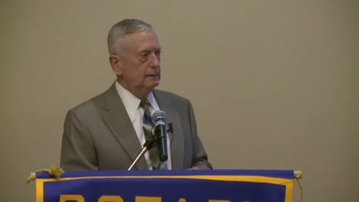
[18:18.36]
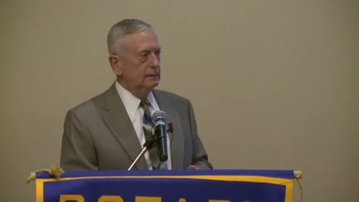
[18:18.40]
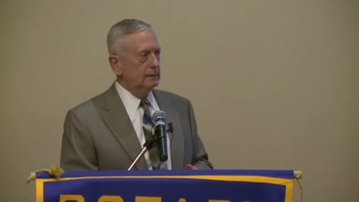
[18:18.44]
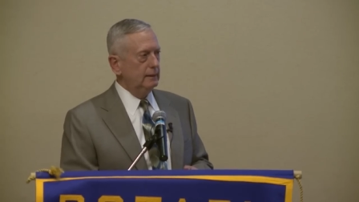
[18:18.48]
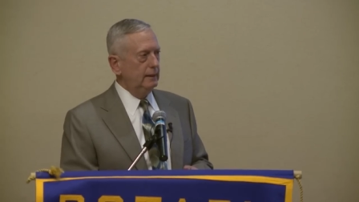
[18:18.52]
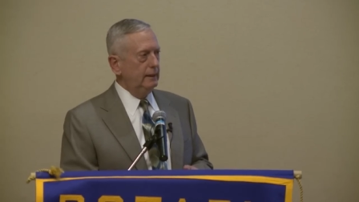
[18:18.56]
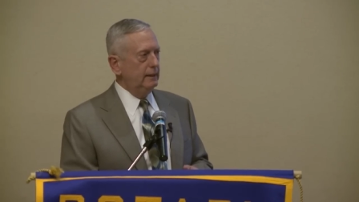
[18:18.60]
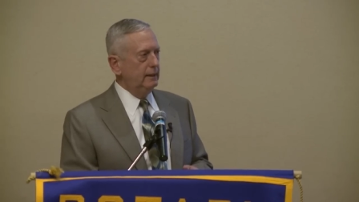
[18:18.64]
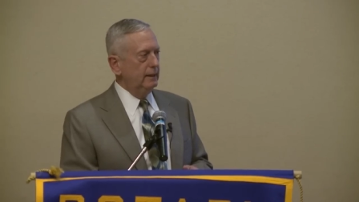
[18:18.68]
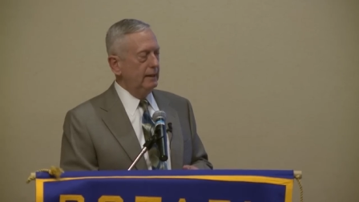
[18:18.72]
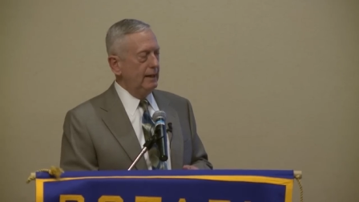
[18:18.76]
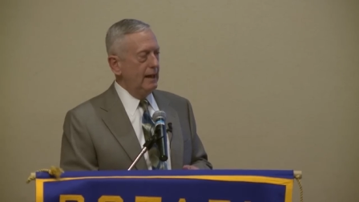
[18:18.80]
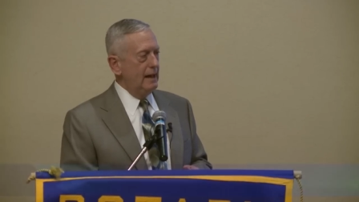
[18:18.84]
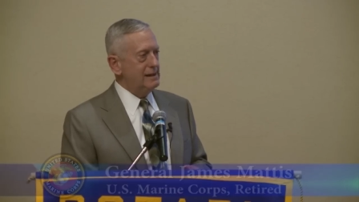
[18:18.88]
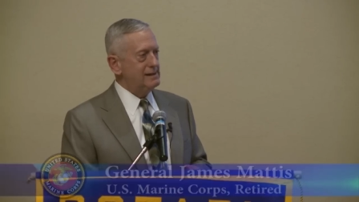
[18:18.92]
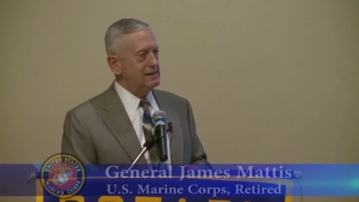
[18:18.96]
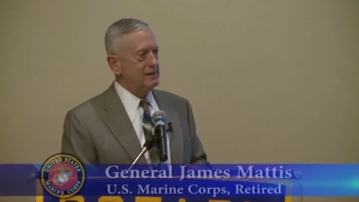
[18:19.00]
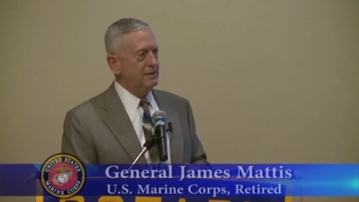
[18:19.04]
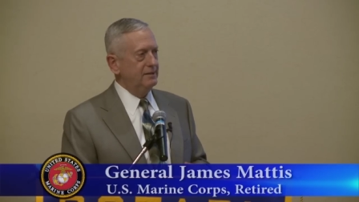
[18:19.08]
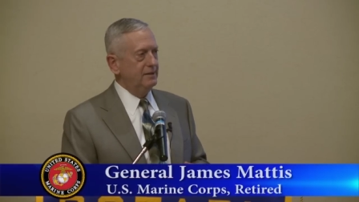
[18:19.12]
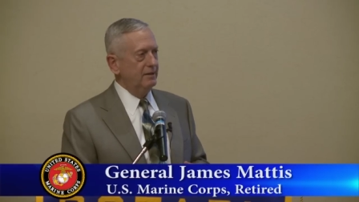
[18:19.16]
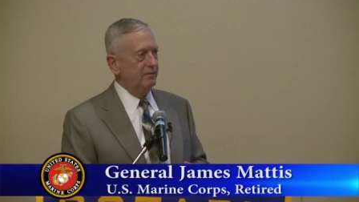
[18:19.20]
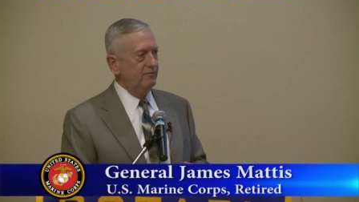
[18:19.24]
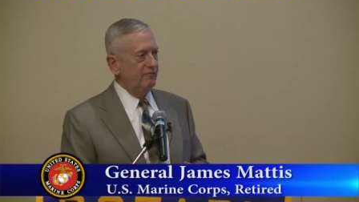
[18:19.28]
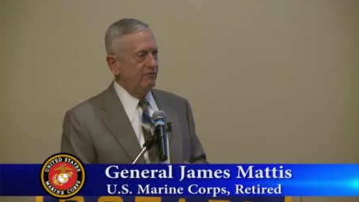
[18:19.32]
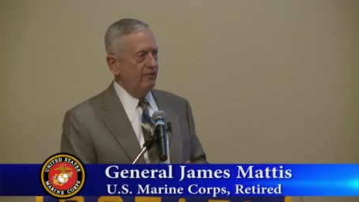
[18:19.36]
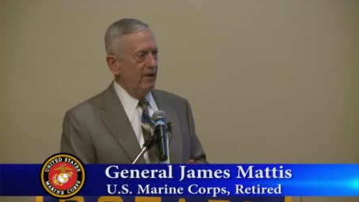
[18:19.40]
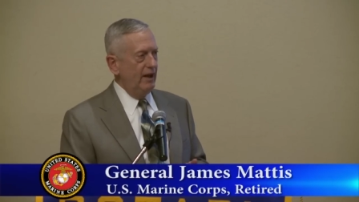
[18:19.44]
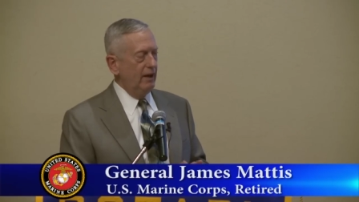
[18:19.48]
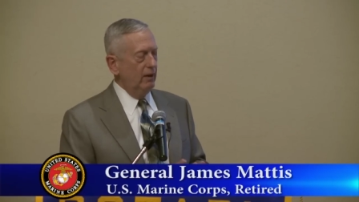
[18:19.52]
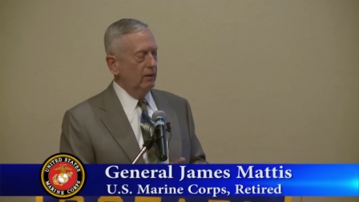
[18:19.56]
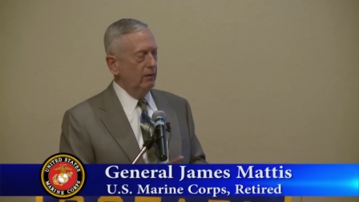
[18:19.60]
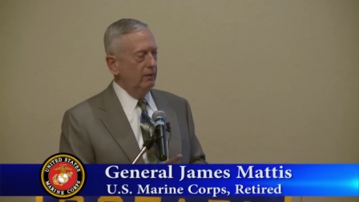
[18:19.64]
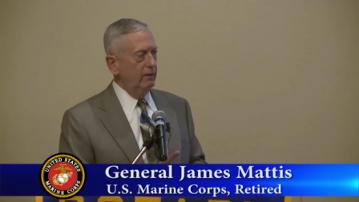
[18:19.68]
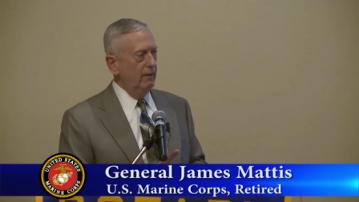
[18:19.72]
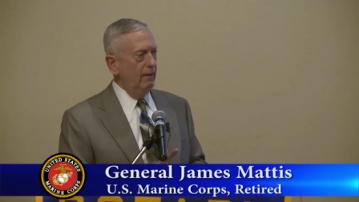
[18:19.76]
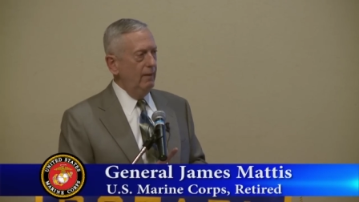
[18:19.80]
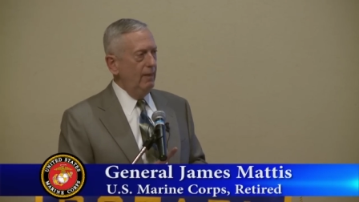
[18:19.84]
League of Nations had
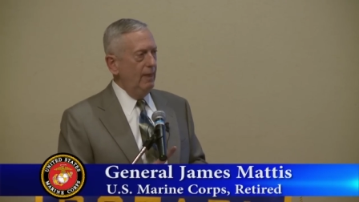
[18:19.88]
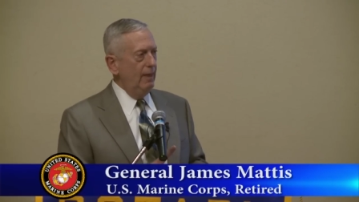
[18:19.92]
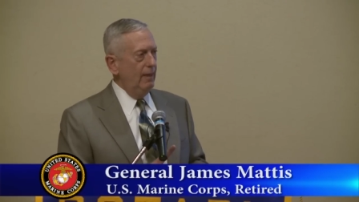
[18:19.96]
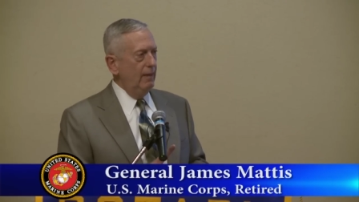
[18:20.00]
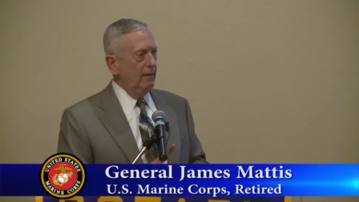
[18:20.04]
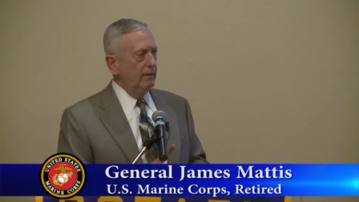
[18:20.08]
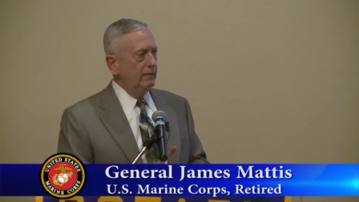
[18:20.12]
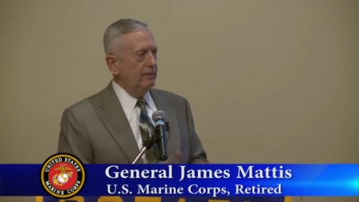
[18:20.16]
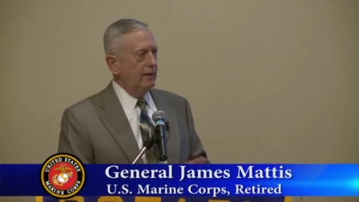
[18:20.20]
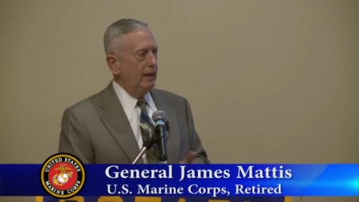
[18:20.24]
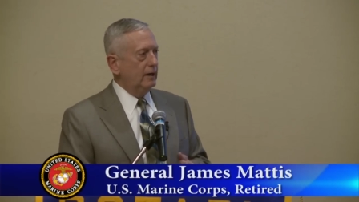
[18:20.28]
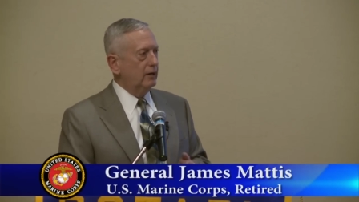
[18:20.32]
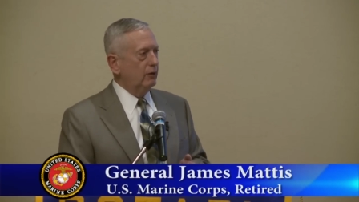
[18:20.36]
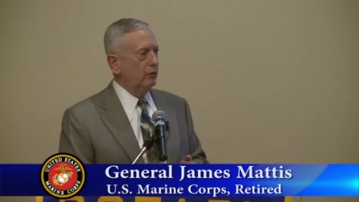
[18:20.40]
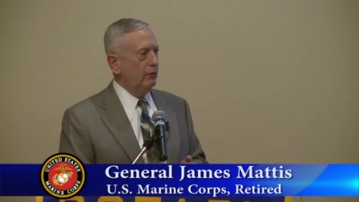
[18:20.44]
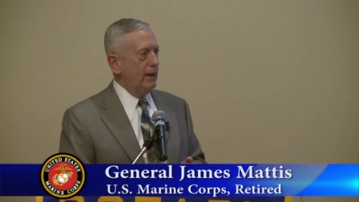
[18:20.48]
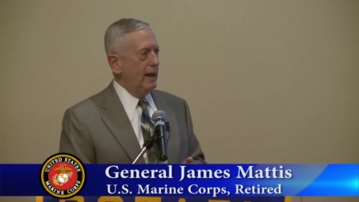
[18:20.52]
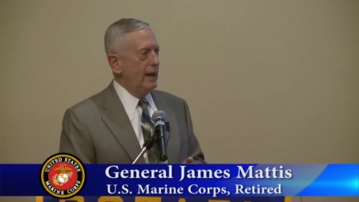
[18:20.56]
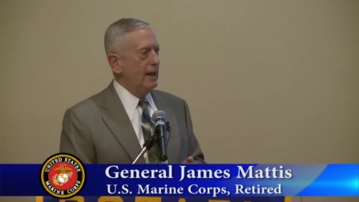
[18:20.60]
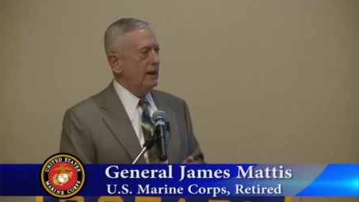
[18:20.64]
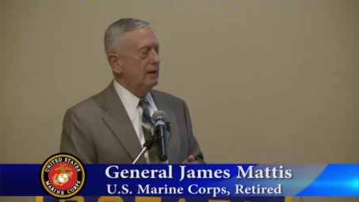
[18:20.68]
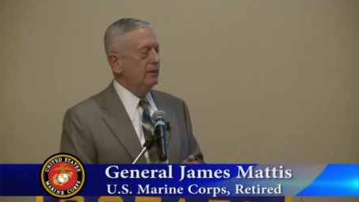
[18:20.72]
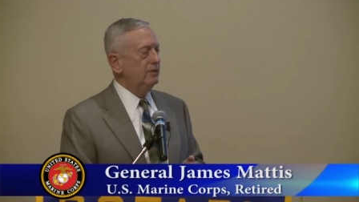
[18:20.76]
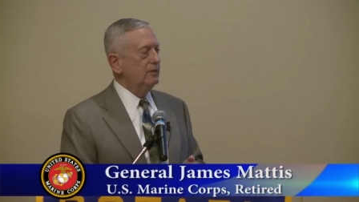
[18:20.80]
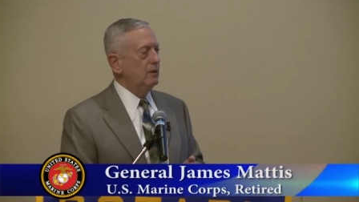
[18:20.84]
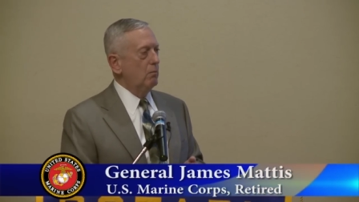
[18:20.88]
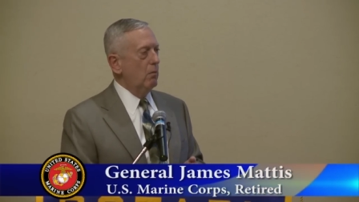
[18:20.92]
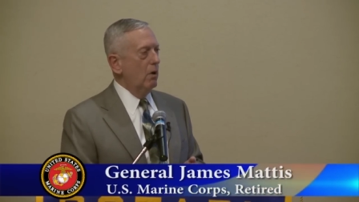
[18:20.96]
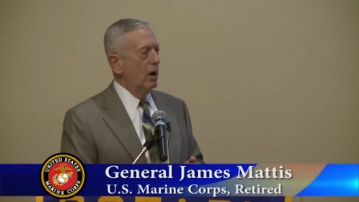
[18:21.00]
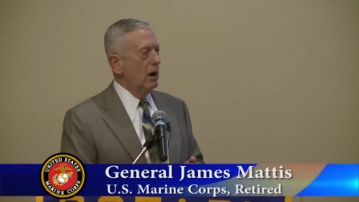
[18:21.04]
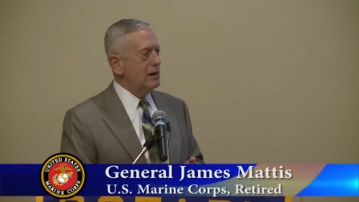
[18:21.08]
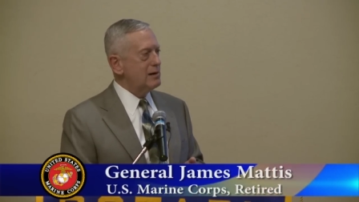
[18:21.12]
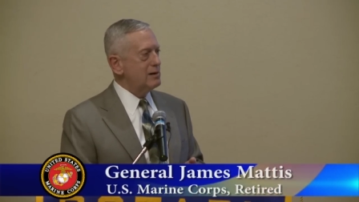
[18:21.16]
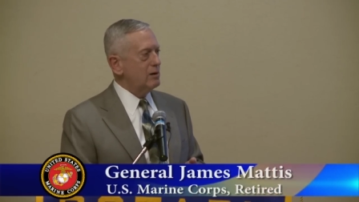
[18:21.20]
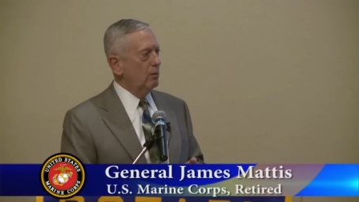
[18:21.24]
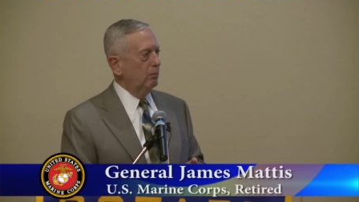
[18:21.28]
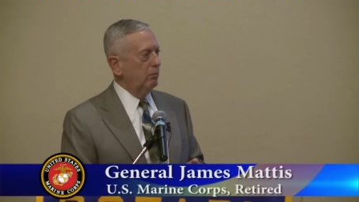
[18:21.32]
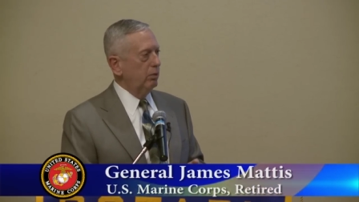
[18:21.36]
failed. They created the
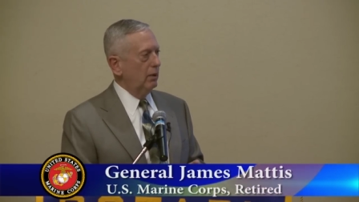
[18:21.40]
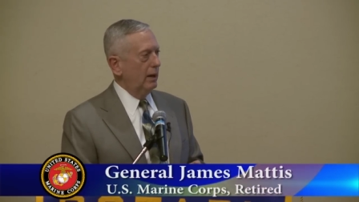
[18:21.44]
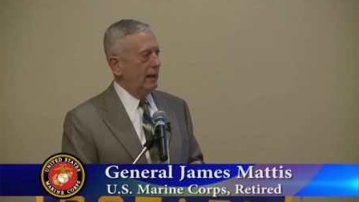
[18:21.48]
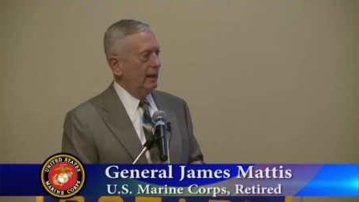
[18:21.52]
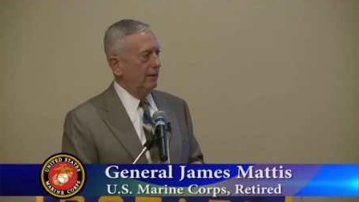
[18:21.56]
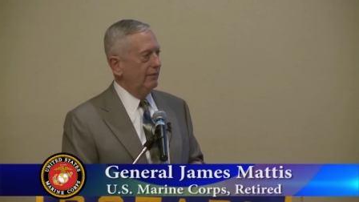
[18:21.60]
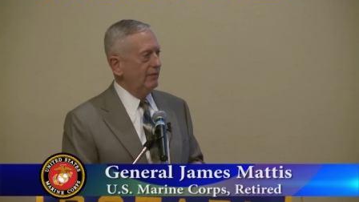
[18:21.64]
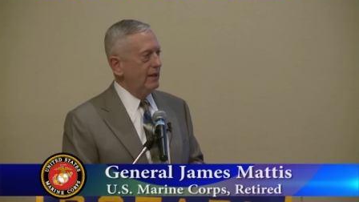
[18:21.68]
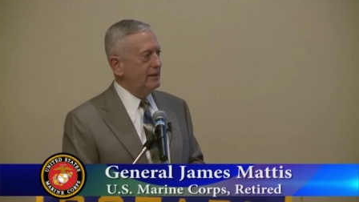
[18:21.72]
Marshall Plan.